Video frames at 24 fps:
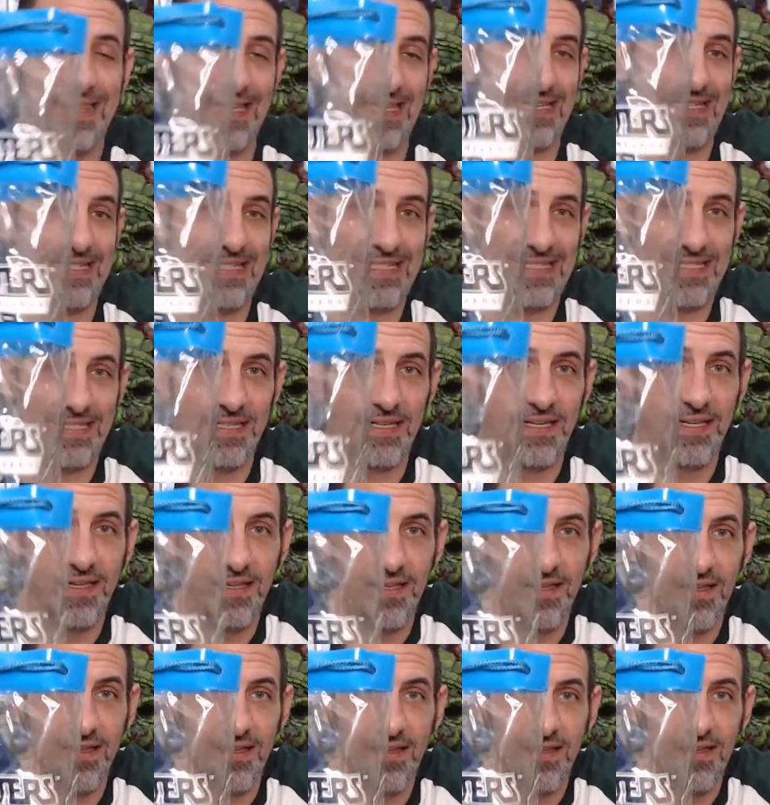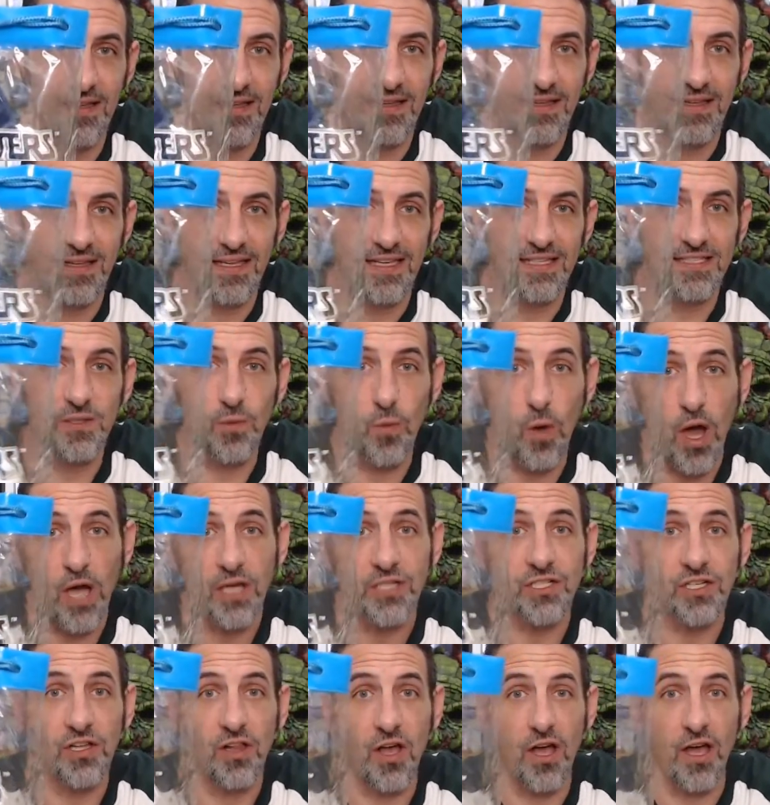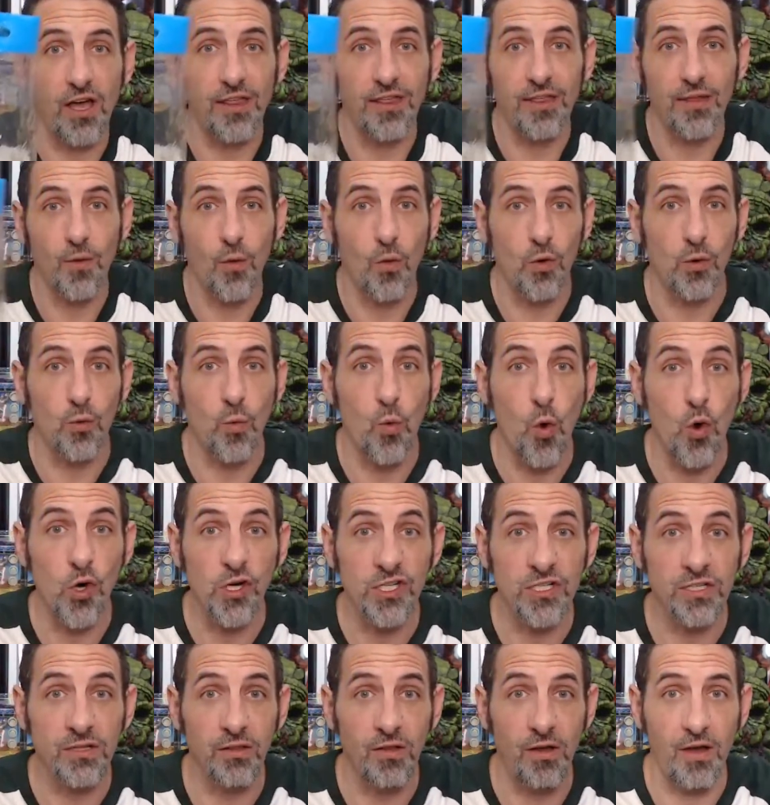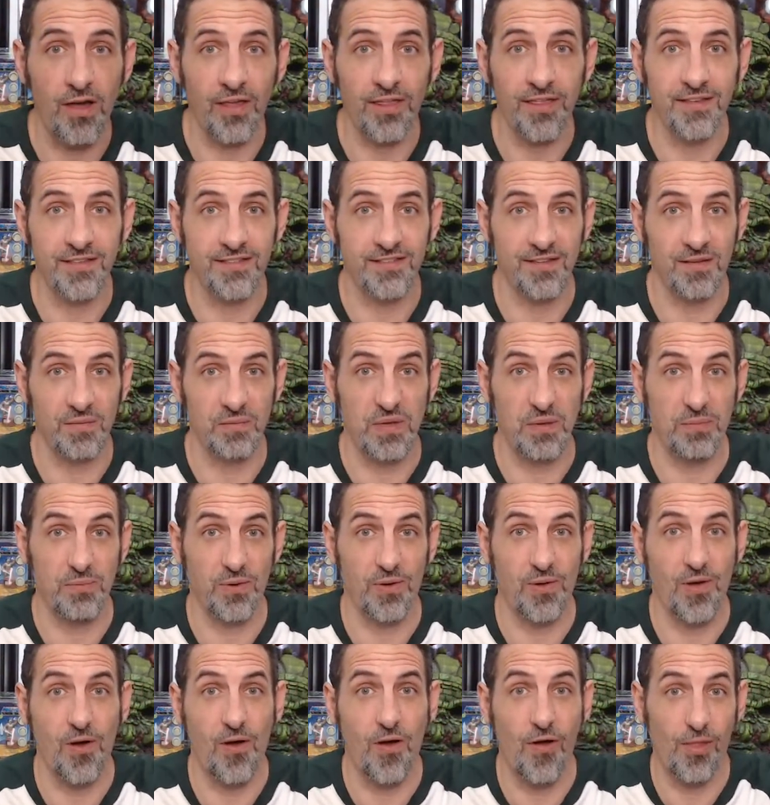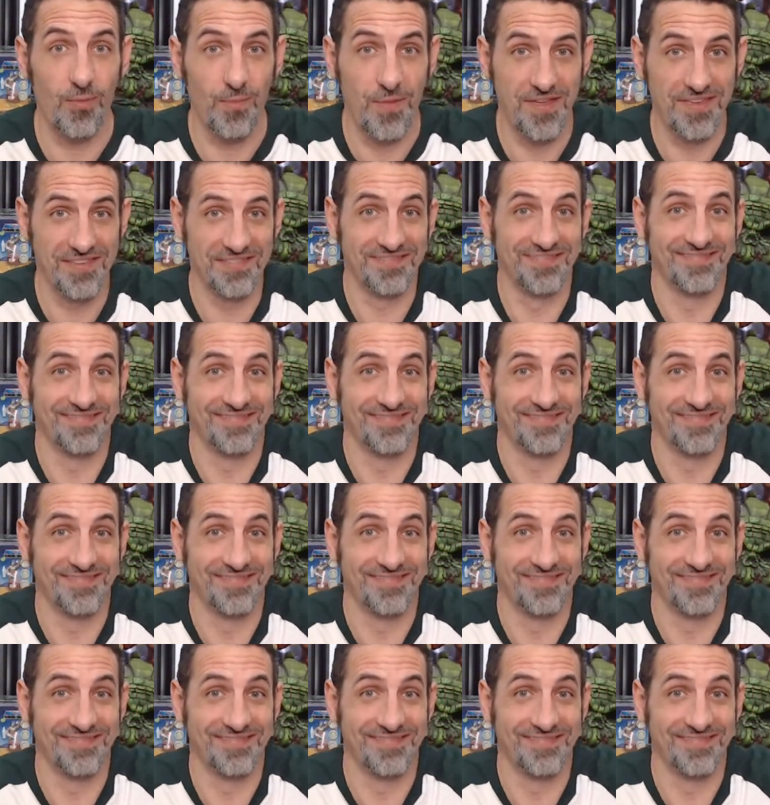this, is the washcloth, or washcloth as some people call them.